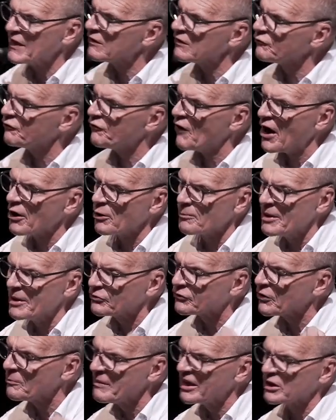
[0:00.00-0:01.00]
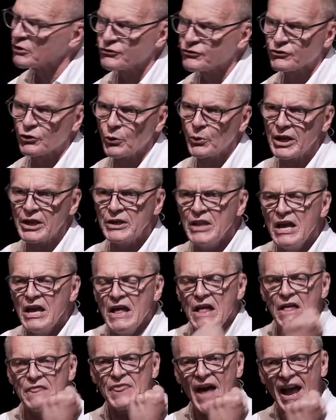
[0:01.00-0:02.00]
the environment to minister in,
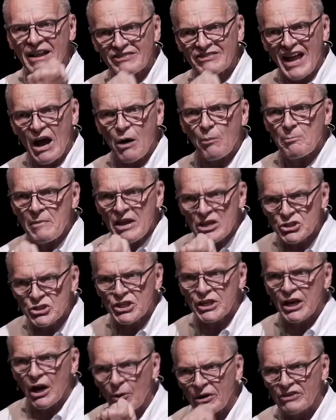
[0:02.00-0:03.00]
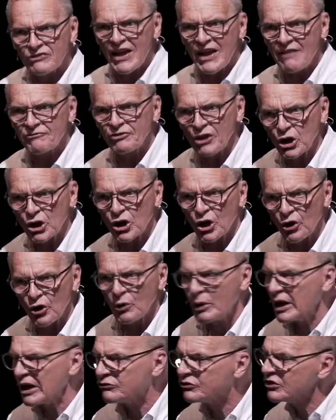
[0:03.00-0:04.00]
that's how missionaries have the
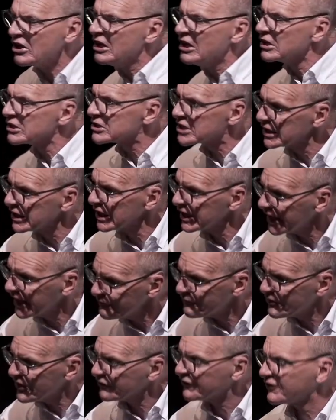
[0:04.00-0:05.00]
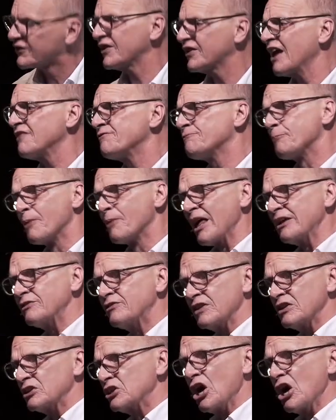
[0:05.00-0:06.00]
courage to leave this safe place
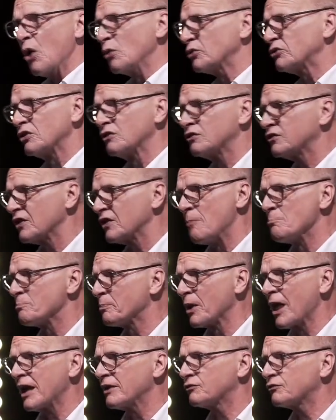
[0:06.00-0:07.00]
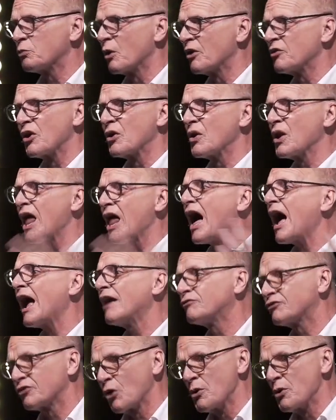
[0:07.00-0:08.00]
and go to some place where their
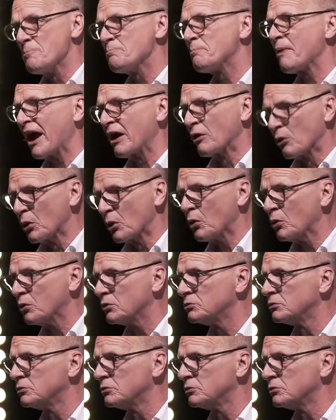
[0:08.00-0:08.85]
lives are in peril.